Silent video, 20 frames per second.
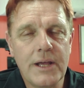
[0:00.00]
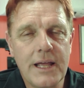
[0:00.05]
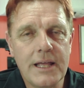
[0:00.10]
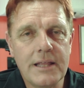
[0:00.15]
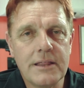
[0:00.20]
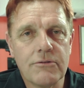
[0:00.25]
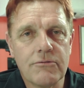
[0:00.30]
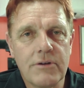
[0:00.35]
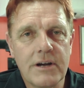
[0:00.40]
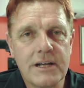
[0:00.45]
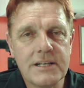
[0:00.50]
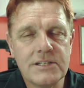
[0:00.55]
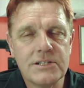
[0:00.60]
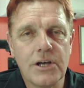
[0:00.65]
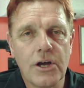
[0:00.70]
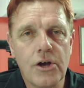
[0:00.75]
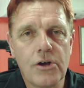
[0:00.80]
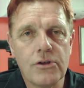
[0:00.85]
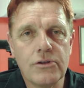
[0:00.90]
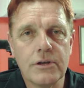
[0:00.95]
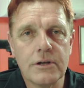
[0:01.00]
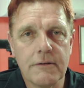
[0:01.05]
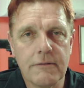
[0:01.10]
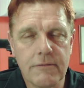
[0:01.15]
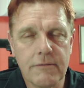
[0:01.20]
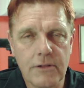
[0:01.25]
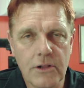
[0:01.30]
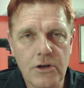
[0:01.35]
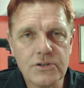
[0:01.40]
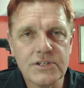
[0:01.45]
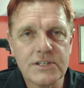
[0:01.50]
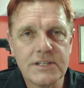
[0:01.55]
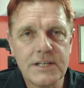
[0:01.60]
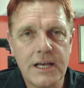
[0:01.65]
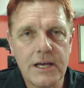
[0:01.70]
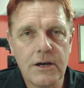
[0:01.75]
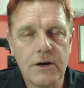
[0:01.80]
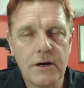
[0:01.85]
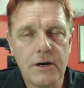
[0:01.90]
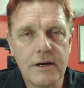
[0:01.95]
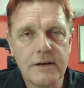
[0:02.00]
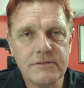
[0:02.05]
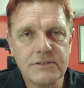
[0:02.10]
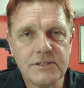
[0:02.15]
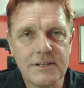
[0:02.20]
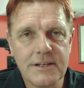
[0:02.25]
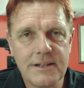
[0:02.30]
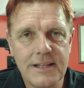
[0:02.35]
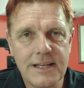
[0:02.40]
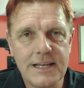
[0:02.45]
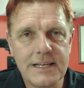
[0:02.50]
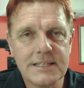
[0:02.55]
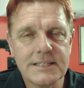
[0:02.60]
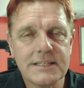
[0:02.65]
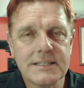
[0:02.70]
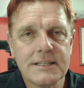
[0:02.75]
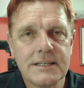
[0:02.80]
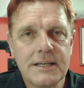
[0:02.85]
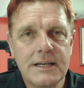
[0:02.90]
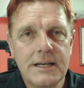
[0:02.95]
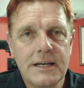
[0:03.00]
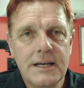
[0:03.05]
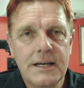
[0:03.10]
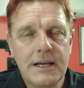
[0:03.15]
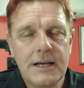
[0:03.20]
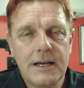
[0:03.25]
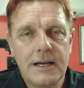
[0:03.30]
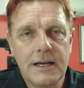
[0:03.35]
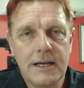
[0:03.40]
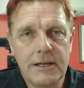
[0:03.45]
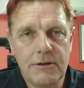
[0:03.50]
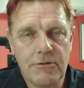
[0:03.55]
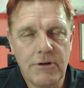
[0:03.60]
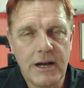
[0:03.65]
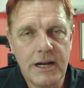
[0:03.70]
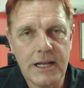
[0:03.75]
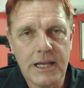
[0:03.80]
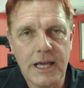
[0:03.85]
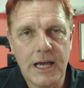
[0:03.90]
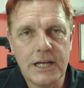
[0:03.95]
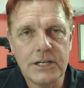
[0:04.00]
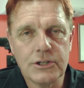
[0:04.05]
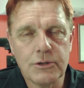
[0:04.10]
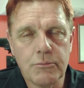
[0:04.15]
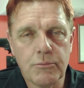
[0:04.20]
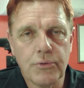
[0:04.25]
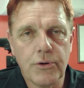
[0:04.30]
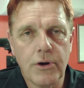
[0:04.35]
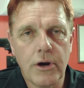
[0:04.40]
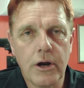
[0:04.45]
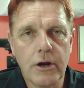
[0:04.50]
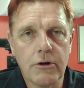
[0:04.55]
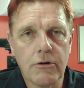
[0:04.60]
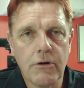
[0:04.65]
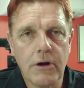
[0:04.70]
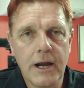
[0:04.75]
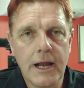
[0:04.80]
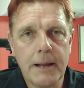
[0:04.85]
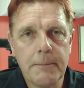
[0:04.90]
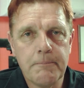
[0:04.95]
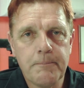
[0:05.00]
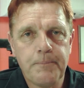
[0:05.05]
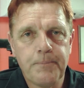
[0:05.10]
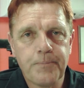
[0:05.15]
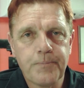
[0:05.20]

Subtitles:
in the red zone that have lost their hives to this eradication program